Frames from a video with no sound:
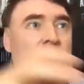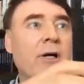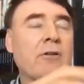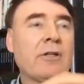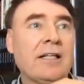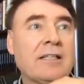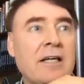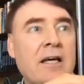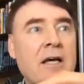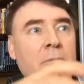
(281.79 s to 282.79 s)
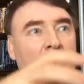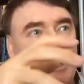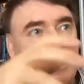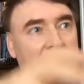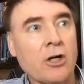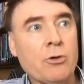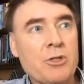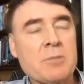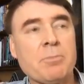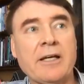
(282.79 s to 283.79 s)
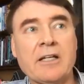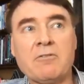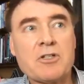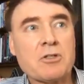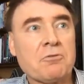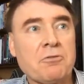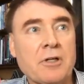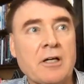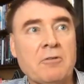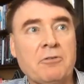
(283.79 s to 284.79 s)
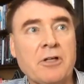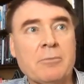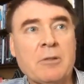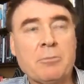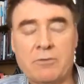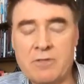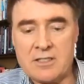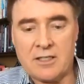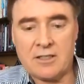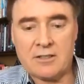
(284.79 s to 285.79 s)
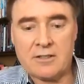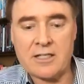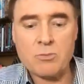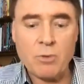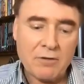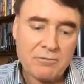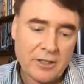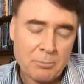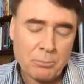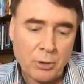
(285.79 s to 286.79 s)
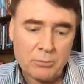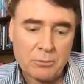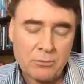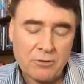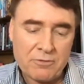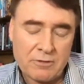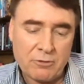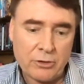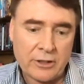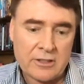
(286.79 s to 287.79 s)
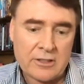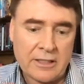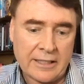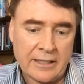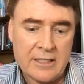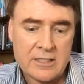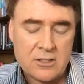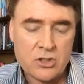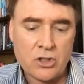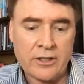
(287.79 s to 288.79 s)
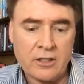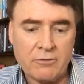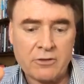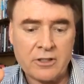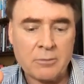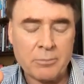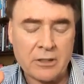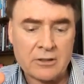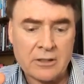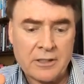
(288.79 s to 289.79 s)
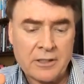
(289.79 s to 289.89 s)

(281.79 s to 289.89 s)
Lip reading: around that. But we've got to respect individual freedom and privacy. That's why I've got a problem with, if you look at the East and China, if you think about